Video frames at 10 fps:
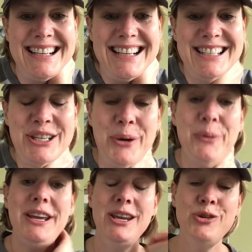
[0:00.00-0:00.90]
So
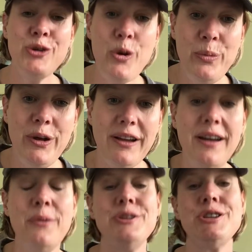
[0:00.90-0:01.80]
in your notebook,
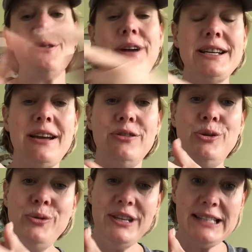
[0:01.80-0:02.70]
I want you to write down
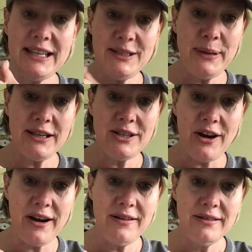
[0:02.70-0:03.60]
who the suspects
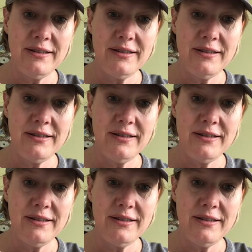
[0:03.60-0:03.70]
are.